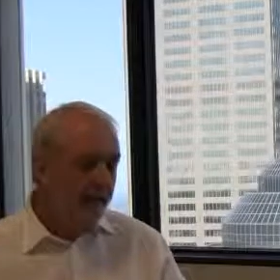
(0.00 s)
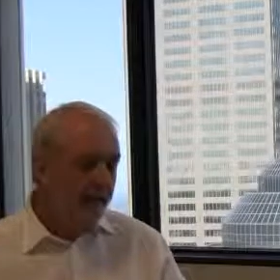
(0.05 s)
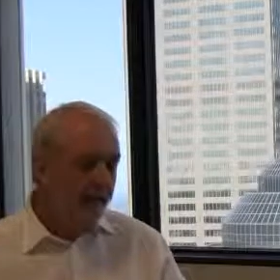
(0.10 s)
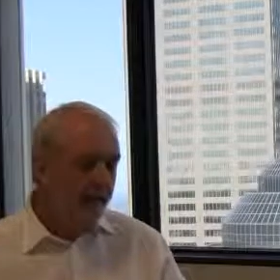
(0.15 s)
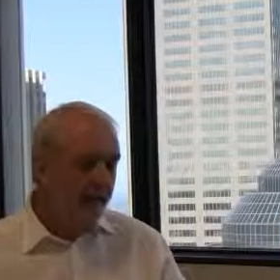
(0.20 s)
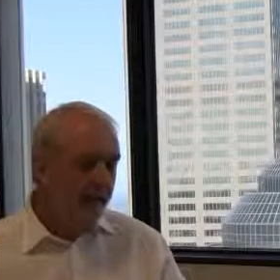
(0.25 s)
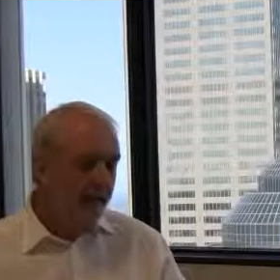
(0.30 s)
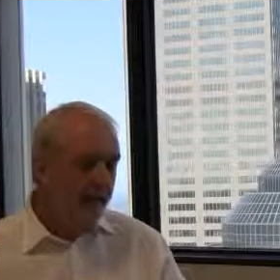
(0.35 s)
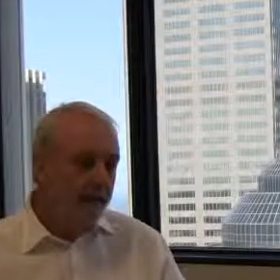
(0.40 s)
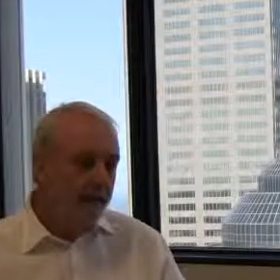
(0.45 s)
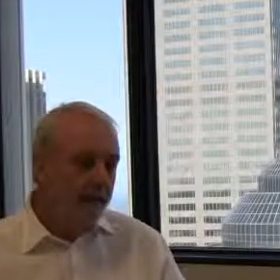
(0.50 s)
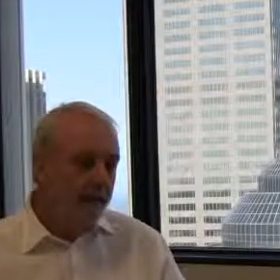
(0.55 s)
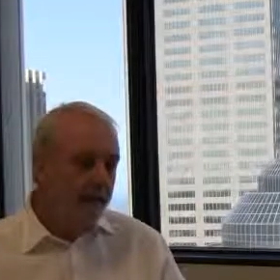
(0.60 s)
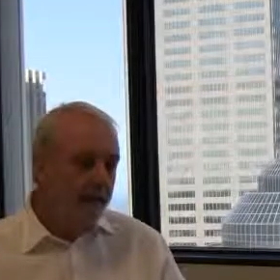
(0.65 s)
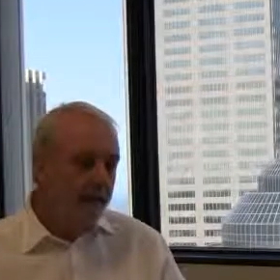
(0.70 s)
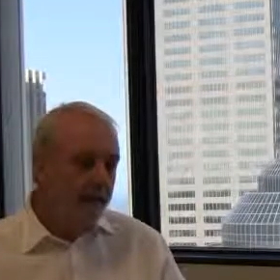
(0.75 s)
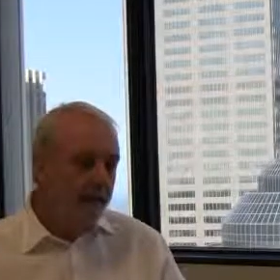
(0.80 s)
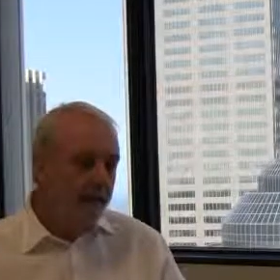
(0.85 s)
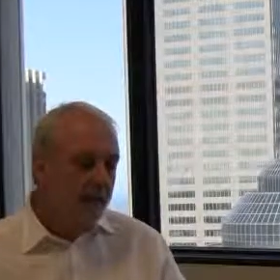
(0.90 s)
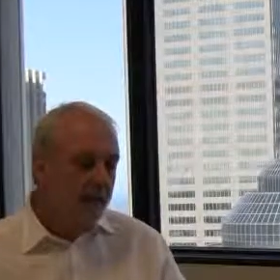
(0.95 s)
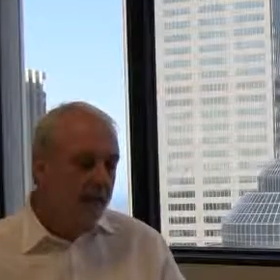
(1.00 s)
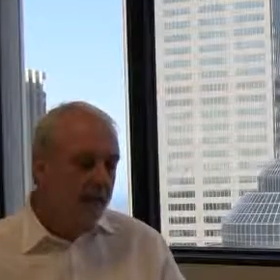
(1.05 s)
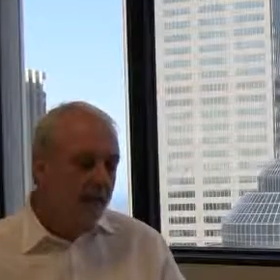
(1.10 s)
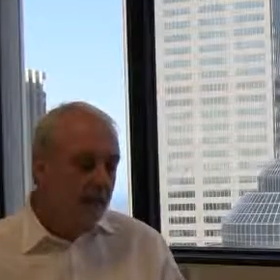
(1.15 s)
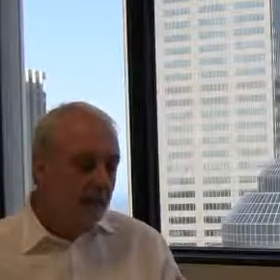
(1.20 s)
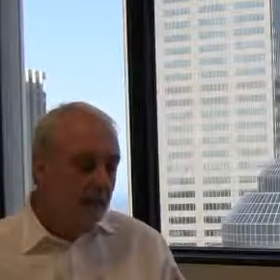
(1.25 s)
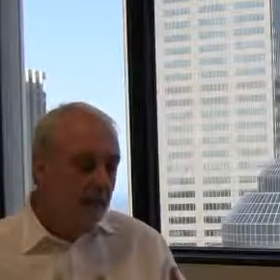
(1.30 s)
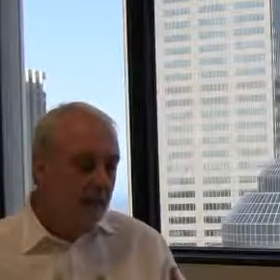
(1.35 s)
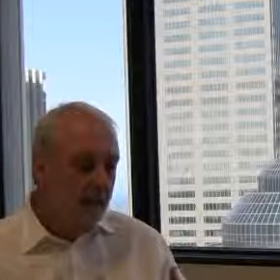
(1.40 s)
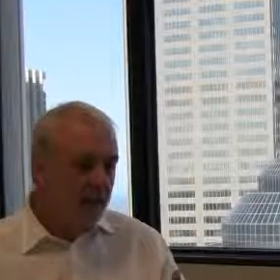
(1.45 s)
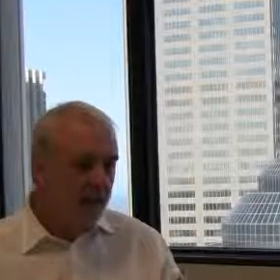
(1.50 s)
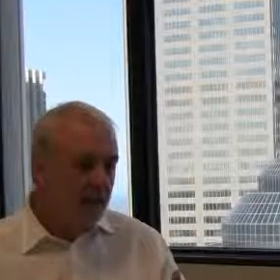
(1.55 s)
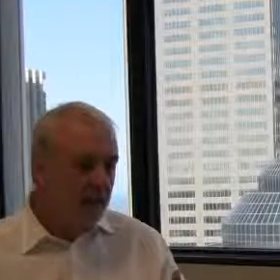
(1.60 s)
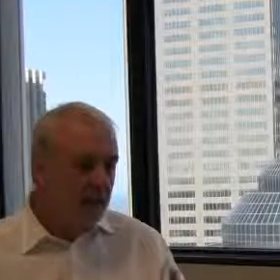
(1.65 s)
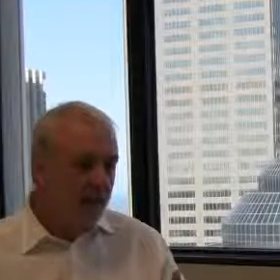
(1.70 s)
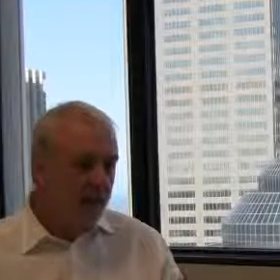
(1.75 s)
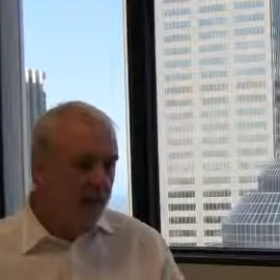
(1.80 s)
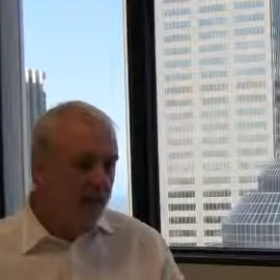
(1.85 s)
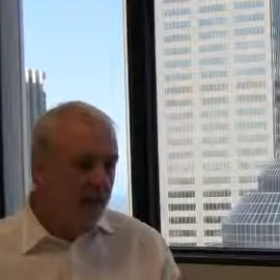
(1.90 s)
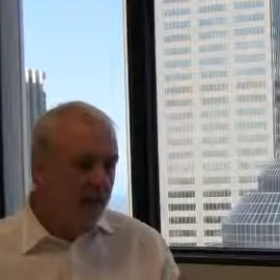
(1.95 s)
And if you keep
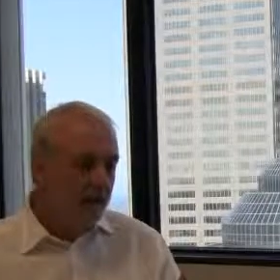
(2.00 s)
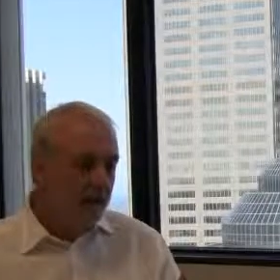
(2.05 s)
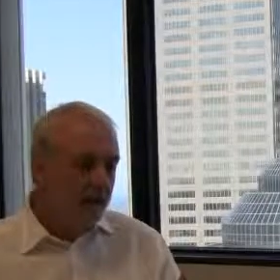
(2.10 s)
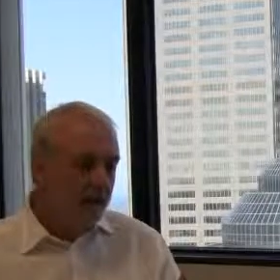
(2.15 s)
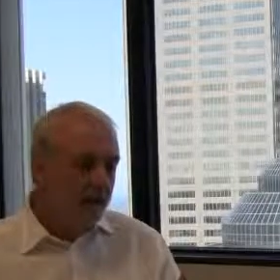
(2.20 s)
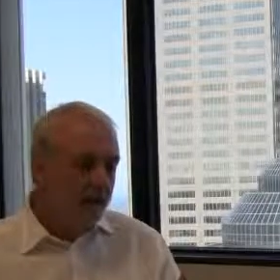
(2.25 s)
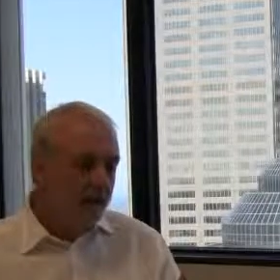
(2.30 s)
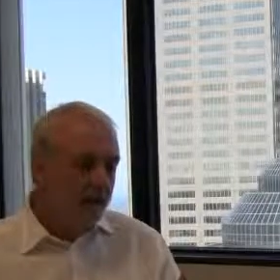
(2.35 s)
learning,